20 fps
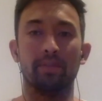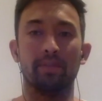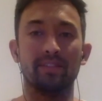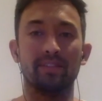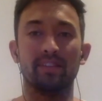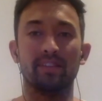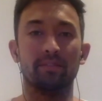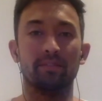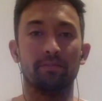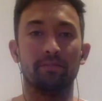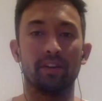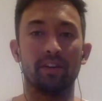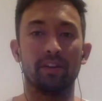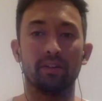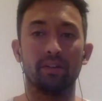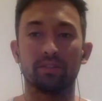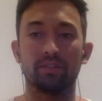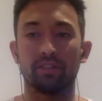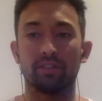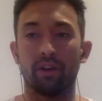minty
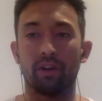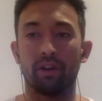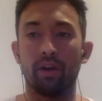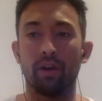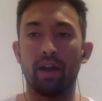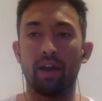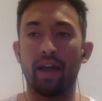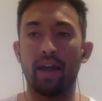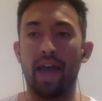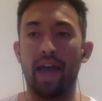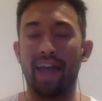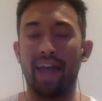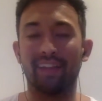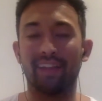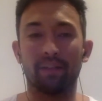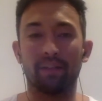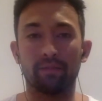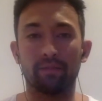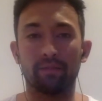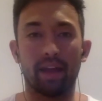feel. So. And
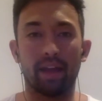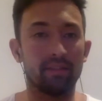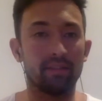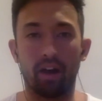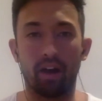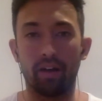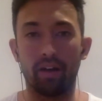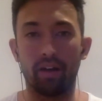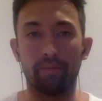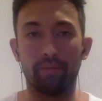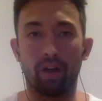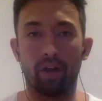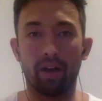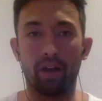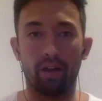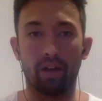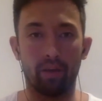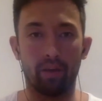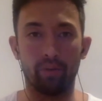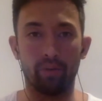um, and I,
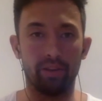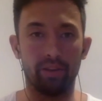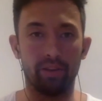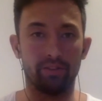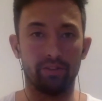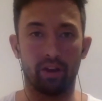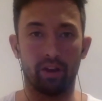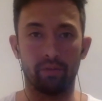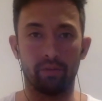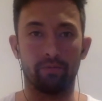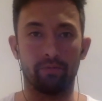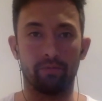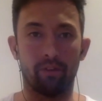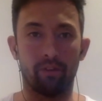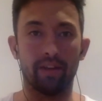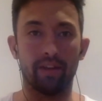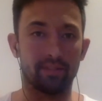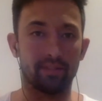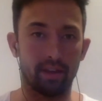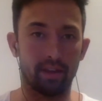I really don't
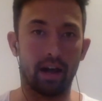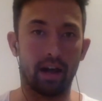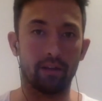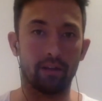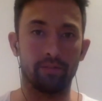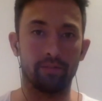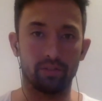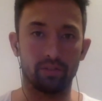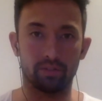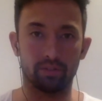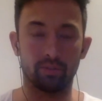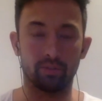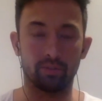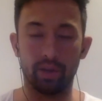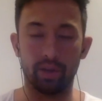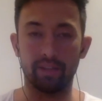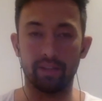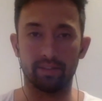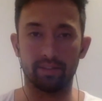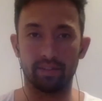advise artificial
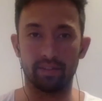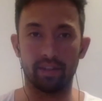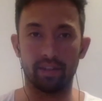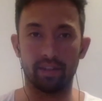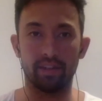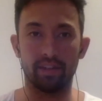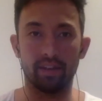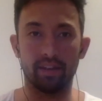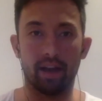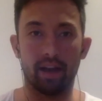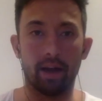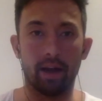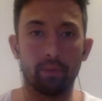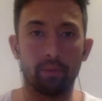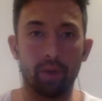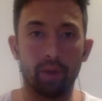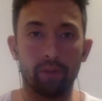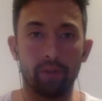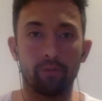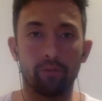sweeteners in any um,
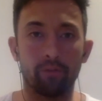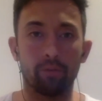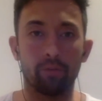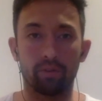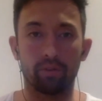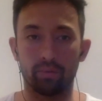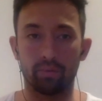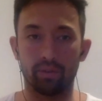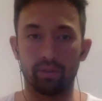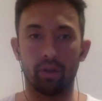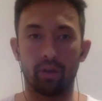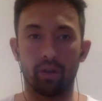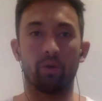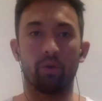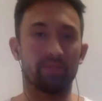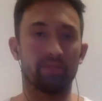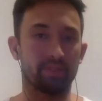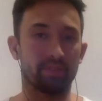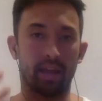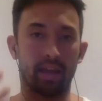way or form, because we don't.
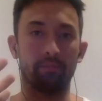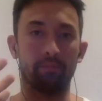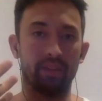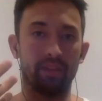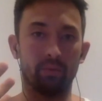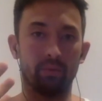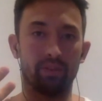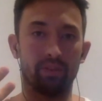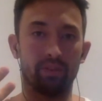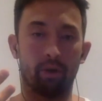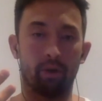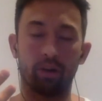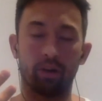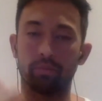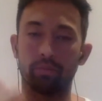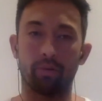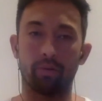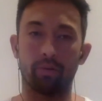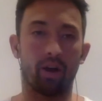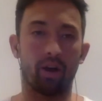Same thing with the
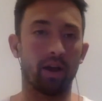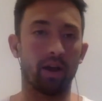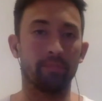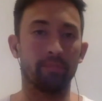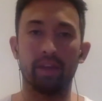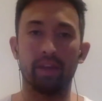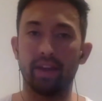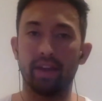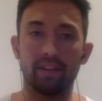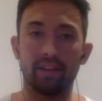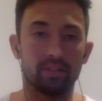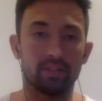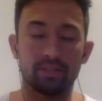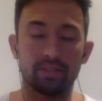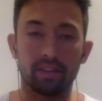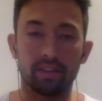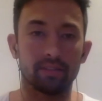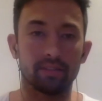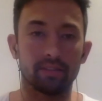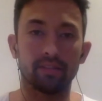microbiome. It just
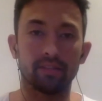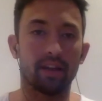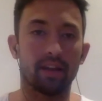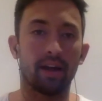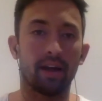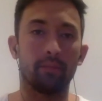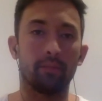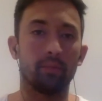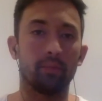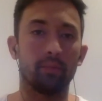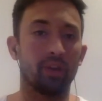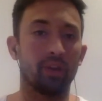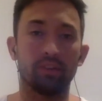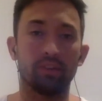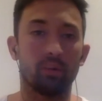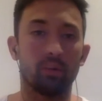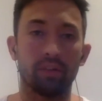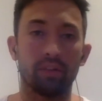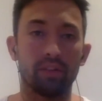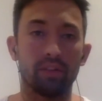doesn't. Um, we don't know
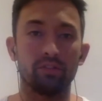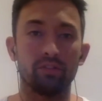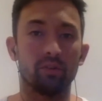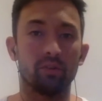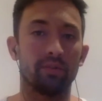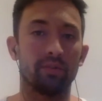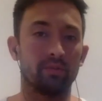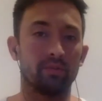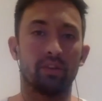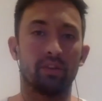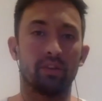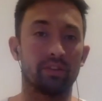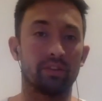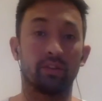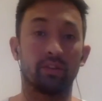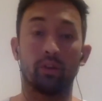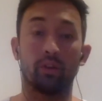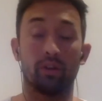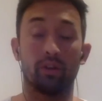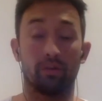what they do, and you know there's
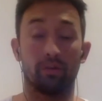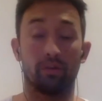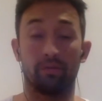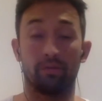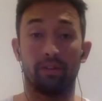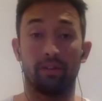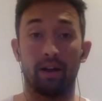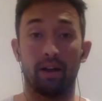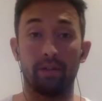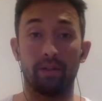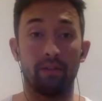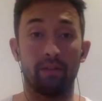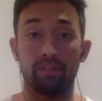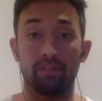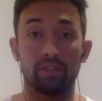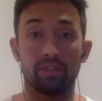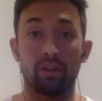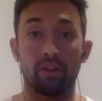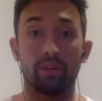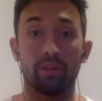a lot of uh,
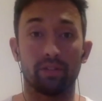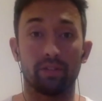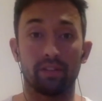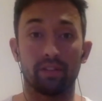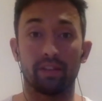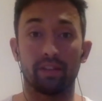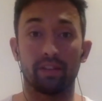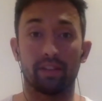evidence showing that